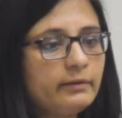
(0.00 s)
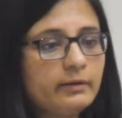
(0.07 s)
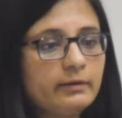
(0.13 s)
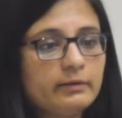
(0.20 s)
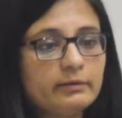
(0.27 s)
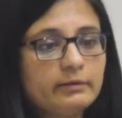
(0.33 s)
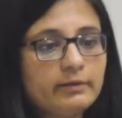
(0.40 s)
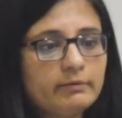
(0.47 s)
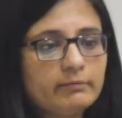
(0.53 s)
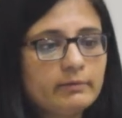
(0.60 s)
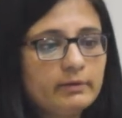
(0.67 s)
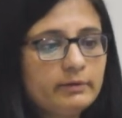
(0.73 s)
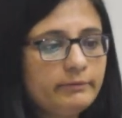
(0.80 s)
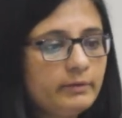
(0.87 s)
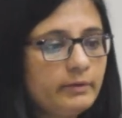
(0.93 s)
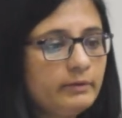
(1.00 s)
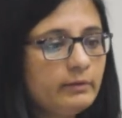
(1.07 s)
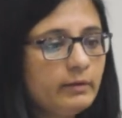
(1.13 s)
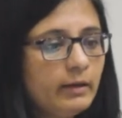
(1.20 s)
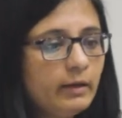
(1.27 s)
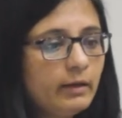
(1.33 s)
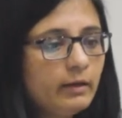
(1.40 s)
another Excel sheet.
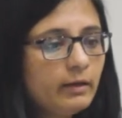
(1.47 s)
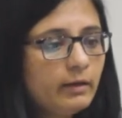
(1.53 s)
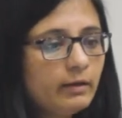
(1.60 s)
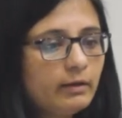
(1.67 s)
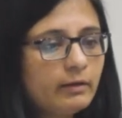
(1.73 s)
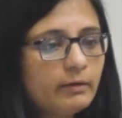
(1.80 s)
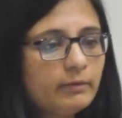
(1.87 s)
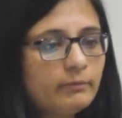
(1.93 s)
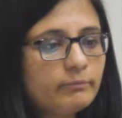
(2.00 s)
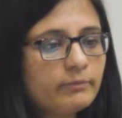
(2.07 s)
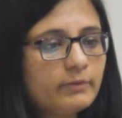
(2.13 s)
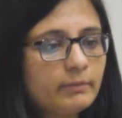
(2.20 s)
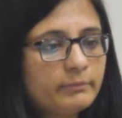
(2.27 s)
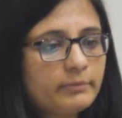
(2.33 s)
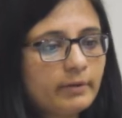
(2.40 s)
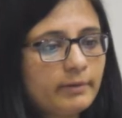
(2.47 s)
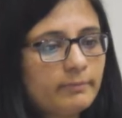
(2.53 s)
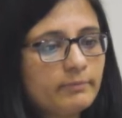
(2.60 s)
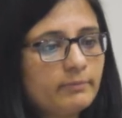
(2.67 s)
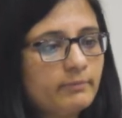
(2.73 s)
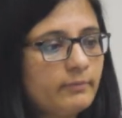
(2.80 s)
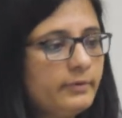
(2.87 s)

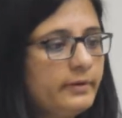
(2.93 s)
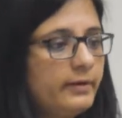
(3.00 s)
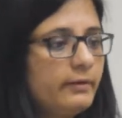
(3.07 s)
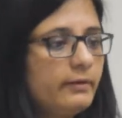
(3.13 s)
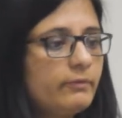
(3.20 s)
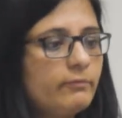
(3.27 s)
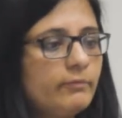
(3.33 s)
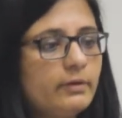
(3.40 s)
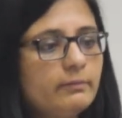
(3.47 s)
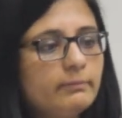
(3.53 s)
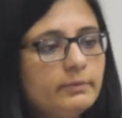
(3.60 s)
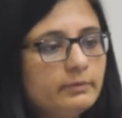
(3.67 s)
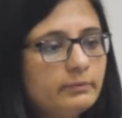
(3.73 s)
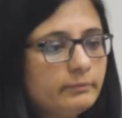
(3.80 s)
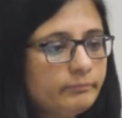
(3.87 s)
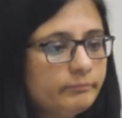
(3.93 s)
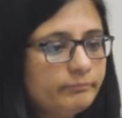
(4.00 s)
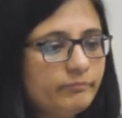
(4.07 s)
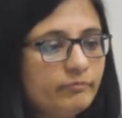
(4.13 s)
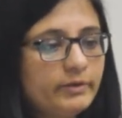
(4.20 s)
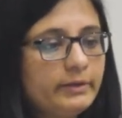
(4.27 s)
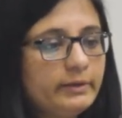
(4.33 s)
Sometimes data is available
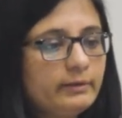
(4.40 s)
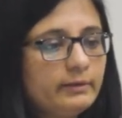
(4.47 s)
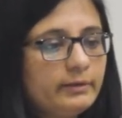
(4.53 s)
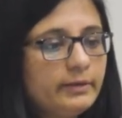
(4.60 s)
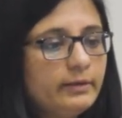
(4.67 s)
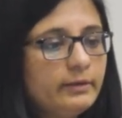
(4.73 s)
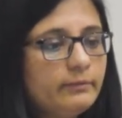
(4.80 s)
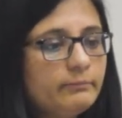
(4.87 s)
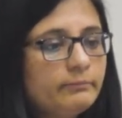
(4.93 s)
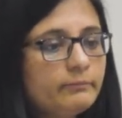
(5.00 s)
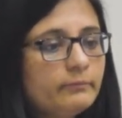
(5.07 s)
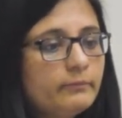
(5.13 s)
vertically.